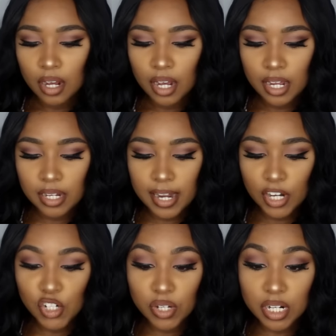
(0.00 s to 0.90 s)

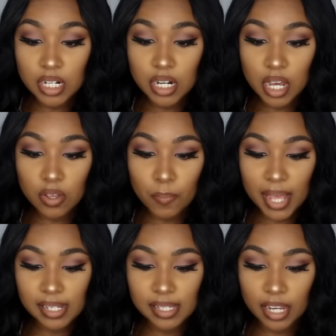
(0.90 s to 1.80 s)
Next you'll get another
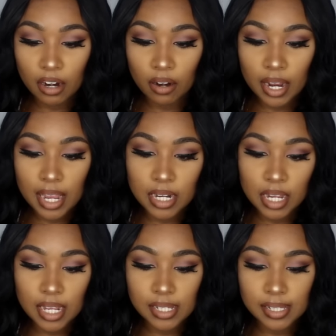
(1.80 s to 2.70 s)
mascara, and
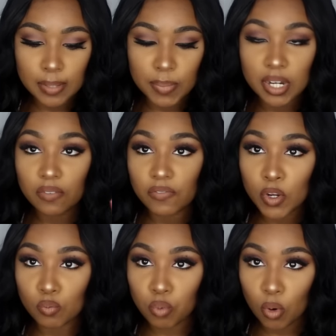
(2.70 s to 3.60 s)
it is the
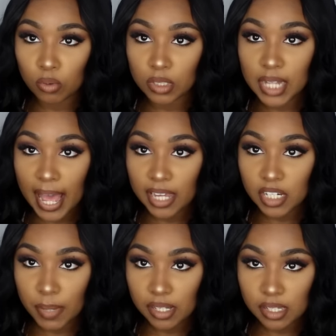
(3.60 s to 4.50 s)
Benefit Roller
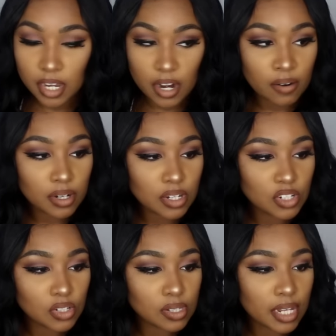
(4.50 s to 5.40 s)
Lash Mascara, and it's
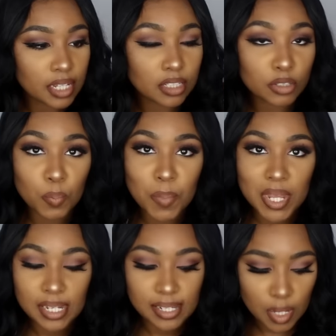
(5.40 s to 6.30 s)
just like a little
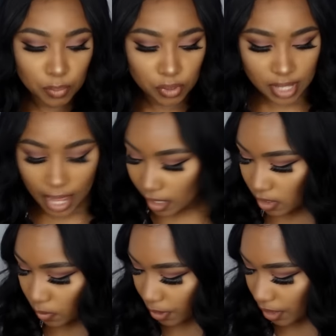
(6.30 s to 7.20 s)
mini sample
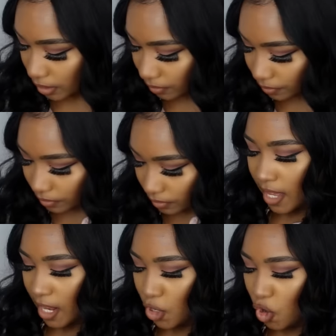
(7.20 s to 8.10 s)
size one.
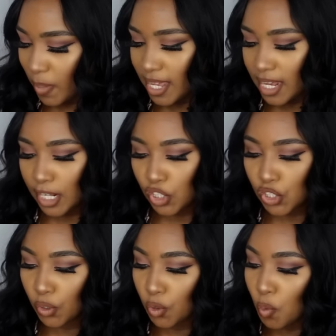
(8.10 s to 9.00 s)
Then you'll be getting
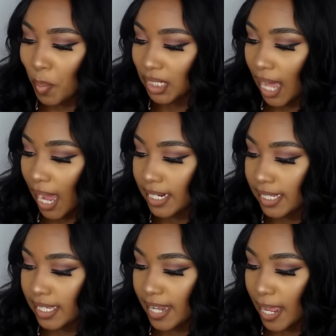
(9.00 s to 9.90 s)
2
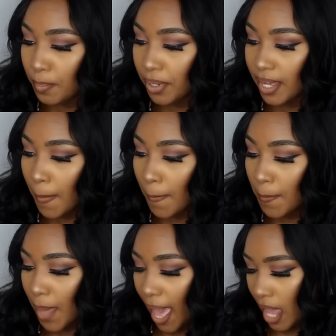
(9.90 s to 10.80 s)
Milani Stay Put
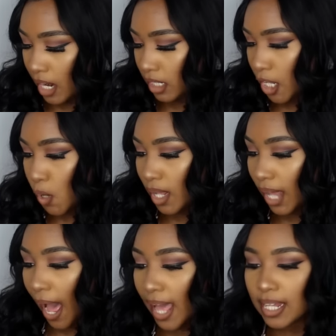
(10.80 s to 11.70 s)
Matte
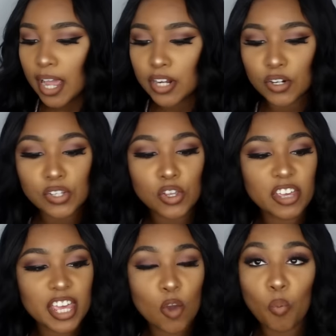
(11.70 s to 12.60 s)
Liquid Eyeliners. So
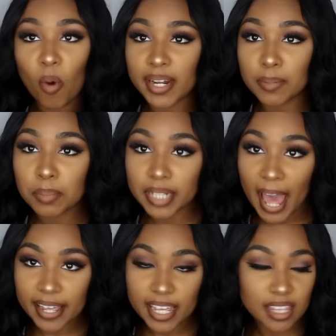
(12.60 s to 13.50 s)
you'll get one in
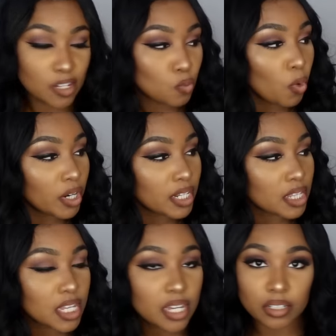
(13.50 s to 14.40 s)
black and then one
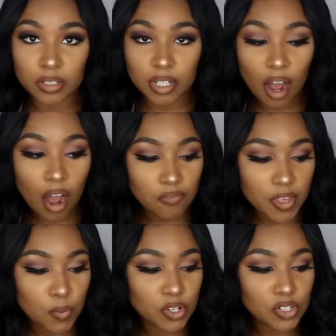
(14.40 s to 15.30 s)
in the color
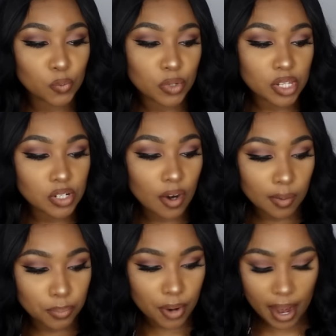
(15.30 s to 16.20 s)
Coffee, which is a really
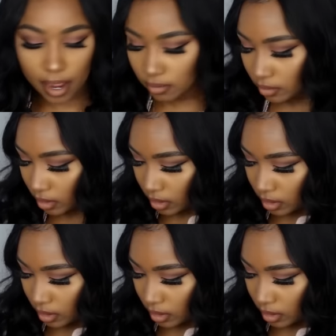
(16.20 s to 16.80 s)
dark brown.